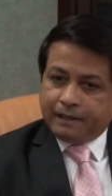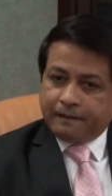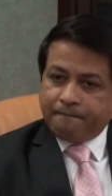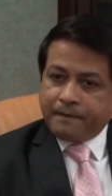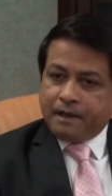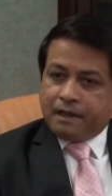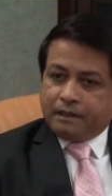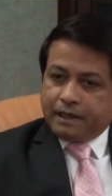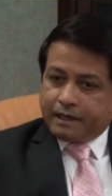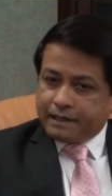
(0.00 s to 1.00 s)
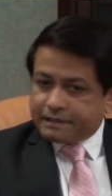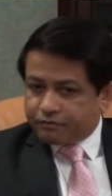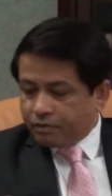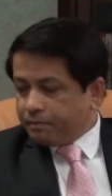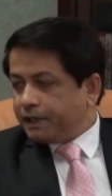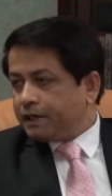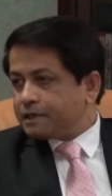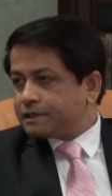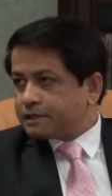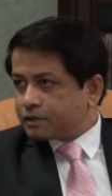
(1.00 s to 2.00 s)
uh, there is
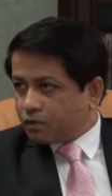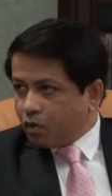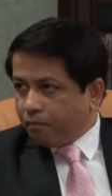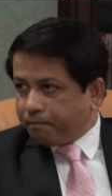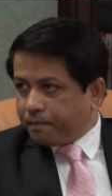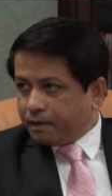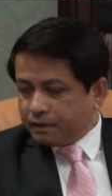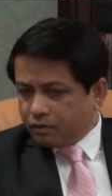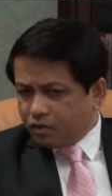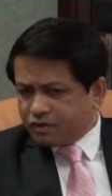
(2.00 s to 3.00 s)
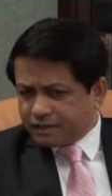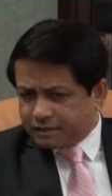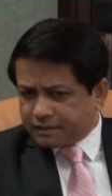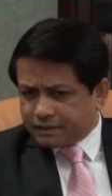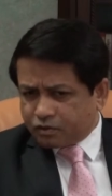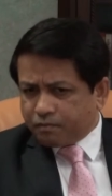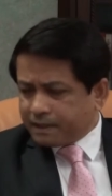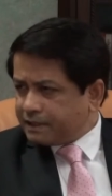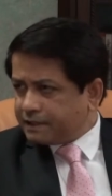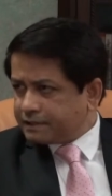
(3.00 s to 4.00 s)
tremendous scope the, not just the scope,
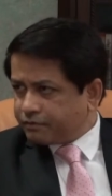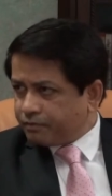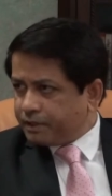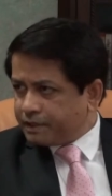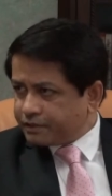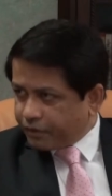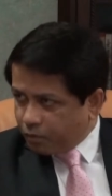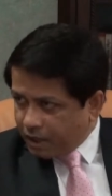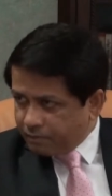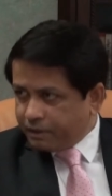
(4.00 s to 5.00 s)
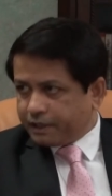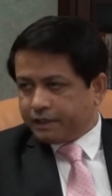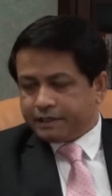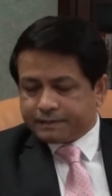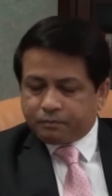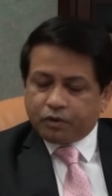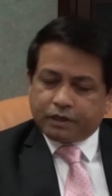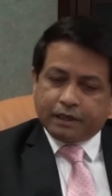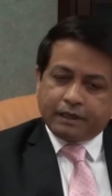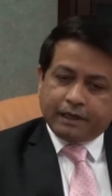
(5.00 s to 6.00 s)
I think there's a tremendous requirement at this
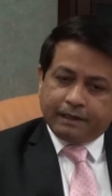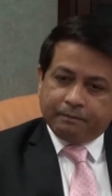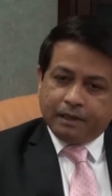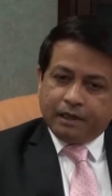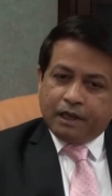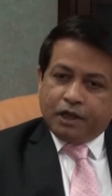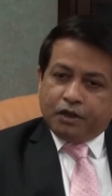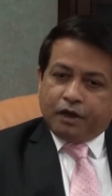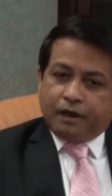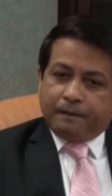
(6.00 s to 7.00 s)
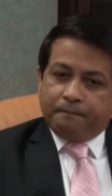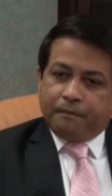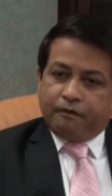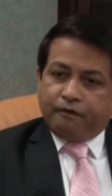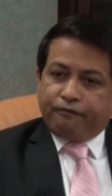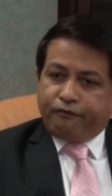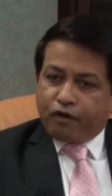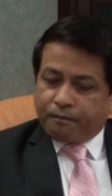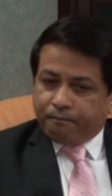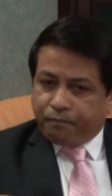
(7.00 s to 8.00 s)
point in time uh,
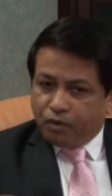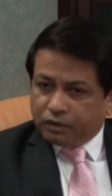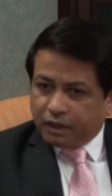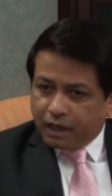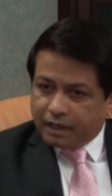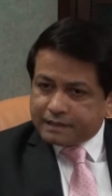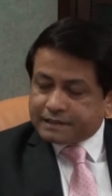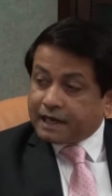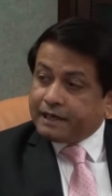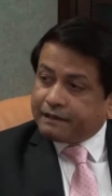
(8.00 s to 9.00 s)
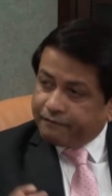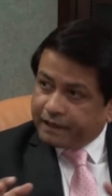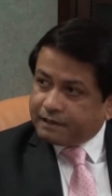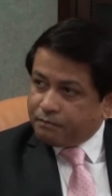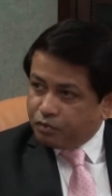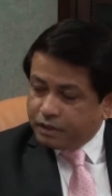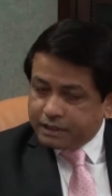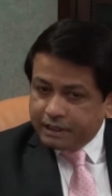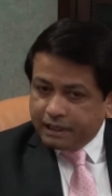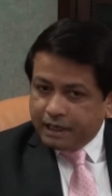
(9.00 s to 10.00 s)
for both our scientific
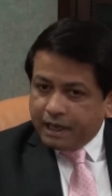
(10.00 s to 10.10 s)
community